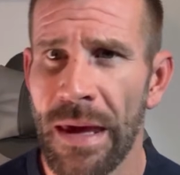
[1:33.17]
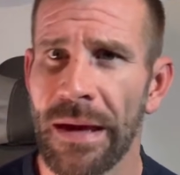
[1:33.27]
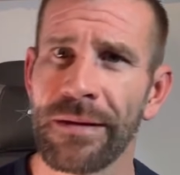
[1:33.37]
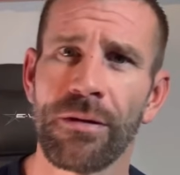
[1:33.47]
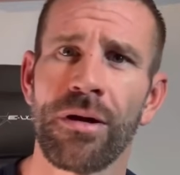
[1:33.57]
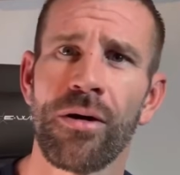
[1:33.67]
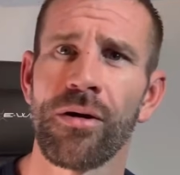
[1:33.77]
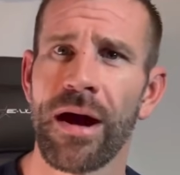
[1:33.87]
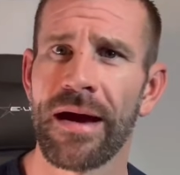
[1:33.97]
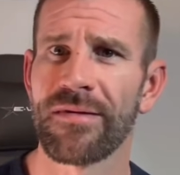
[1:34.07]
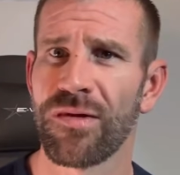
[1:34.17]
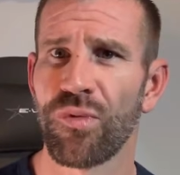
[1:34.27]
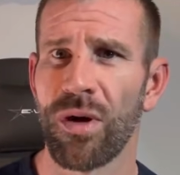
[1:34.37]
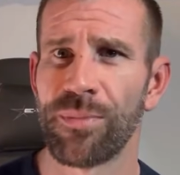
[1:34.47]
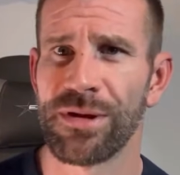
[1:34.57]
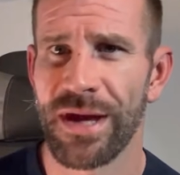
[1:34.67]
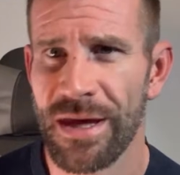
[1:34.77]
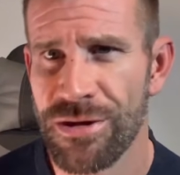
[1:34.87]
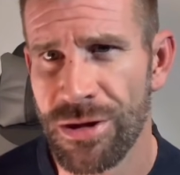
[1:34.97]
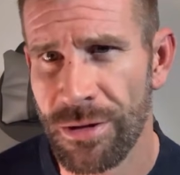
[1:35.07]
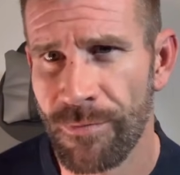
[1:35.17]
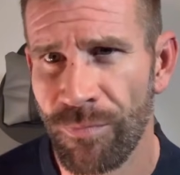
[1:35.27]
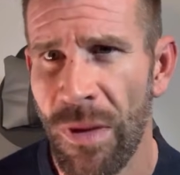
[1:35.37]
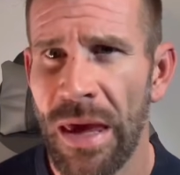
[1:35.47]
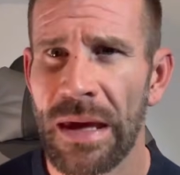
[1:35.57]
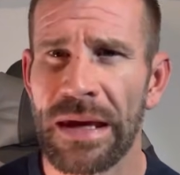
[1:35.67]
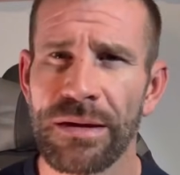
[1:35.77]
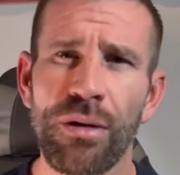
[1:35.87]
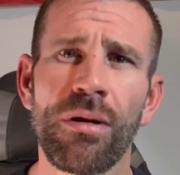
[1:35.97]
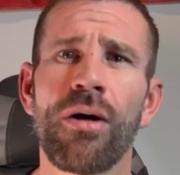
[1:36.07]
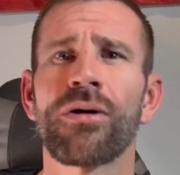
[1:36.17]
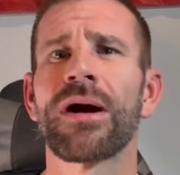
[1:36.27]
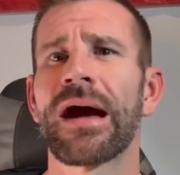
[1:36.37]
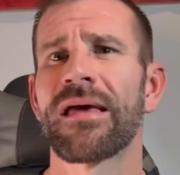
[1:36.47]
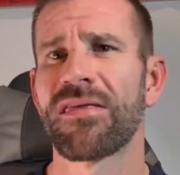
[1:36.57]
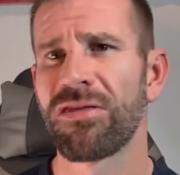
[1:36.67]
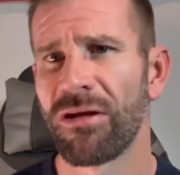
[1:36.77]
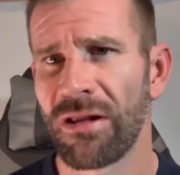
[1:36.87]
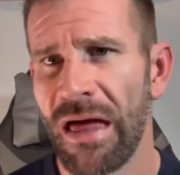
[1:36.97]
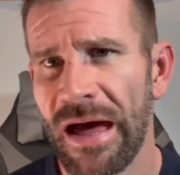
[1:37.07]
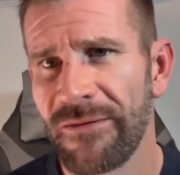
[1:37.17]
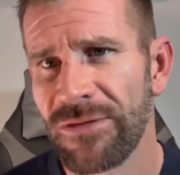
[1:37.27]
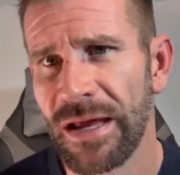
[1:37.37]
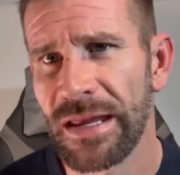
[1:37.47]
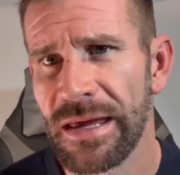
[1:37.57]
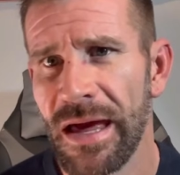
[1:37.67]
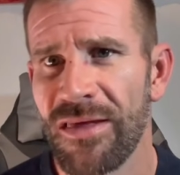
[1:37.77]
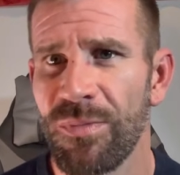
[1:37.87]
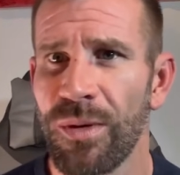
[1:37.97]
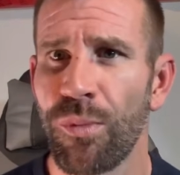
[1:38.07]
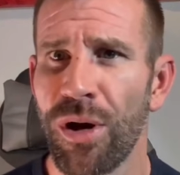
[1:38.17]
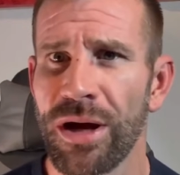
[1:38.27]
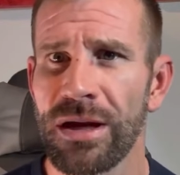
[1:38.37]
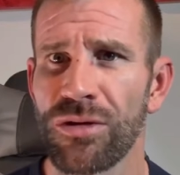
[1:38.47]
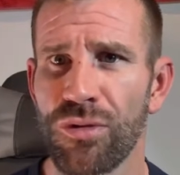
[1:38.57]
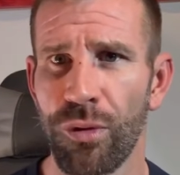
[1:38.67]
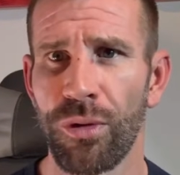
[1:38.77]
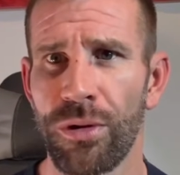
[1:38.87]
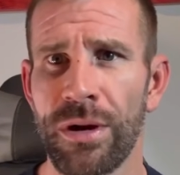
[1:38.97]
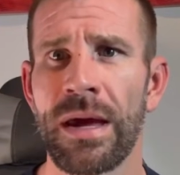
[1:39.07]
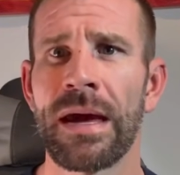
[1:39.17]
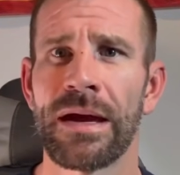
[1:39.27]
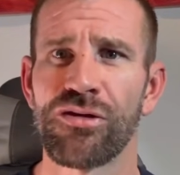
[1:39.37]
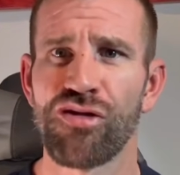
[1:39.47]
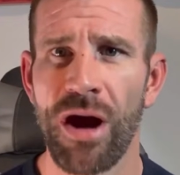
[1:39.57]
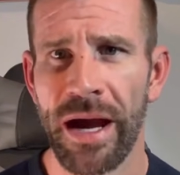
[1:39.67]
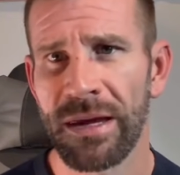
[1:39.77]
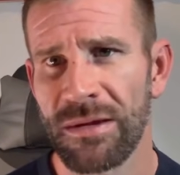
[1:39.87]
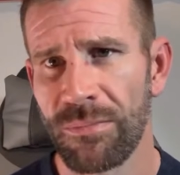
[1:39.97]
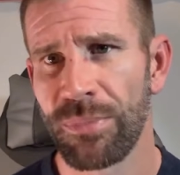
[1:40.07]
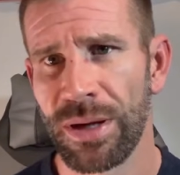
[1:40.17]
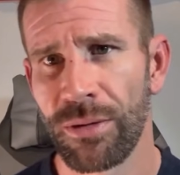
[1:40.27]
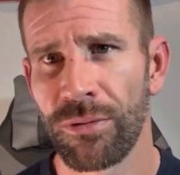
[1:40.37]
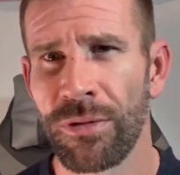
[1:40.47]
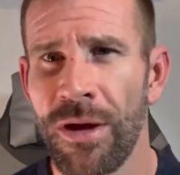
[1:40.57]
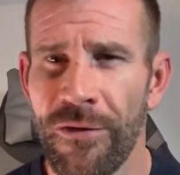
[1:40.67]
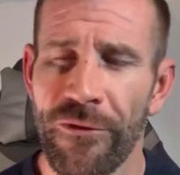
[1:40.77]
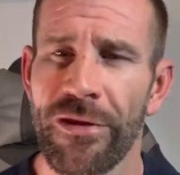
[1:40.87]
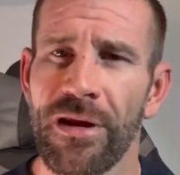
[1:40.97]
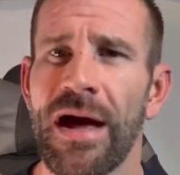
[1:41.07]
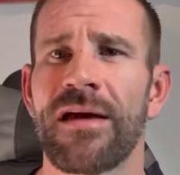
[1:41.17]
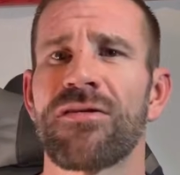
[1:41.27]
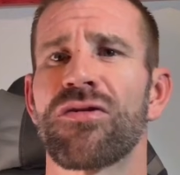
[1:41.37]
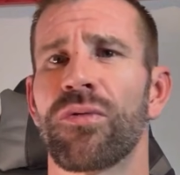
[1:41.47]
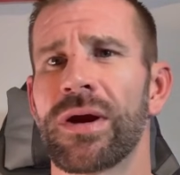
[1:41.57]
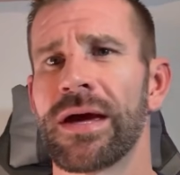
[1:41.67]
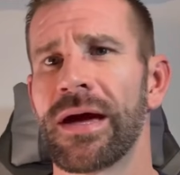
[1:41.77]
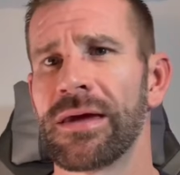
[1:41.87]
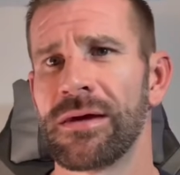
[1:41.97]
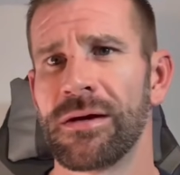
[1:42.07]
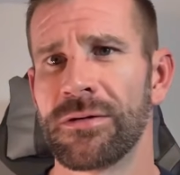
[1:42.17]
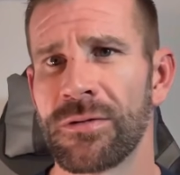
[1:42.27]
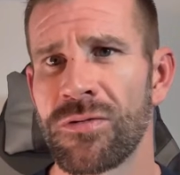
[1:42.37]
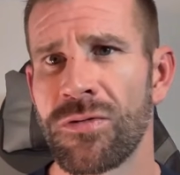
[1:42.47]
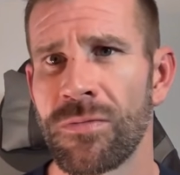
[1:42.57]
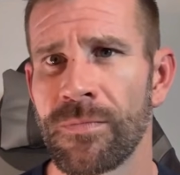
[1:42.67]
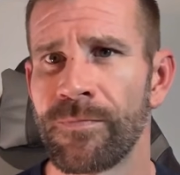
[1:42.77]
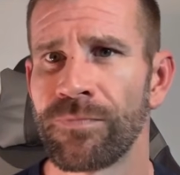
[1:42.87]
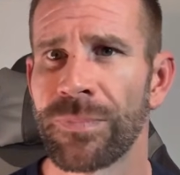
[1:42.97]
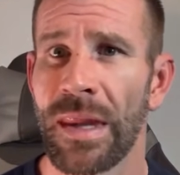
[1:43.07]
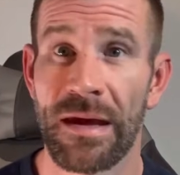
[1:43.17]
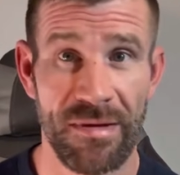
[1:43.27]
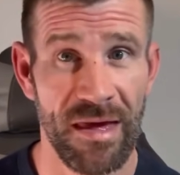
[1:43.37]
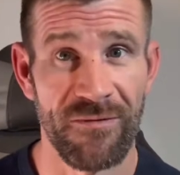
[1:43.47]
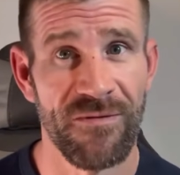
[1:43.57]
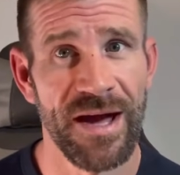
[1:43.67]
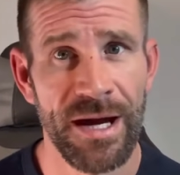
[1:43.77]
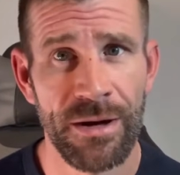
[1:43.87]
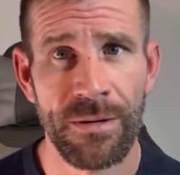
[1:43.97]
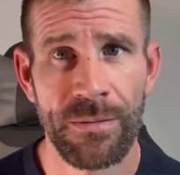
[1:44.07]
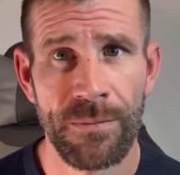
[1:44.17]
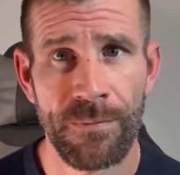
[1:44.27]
He no longer has his reputation. He no longer has the life that he has been working toward and trying to build for the last 28 years. Is that fair?